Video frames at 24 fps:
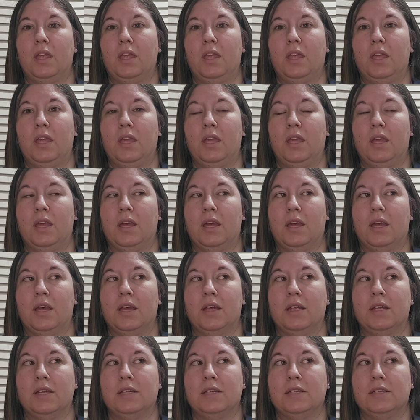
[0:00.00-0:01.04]

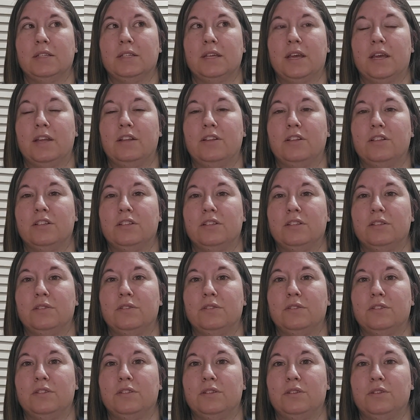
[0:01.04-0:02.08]
And I just
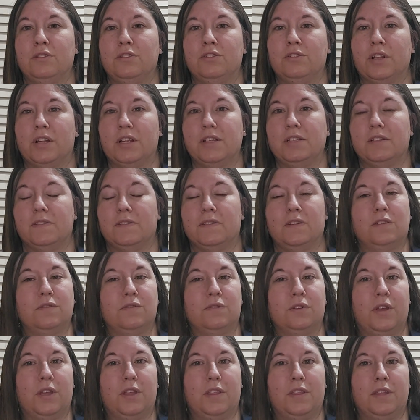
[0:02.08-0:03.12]
used 2 strands of this
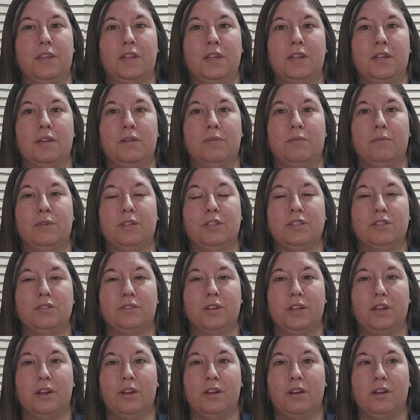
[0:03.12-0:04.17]
really thin
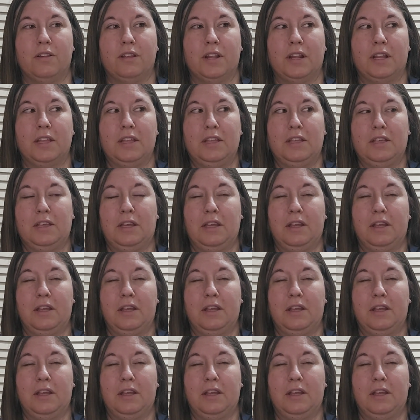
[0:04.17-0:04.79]
mystery yarn that I think I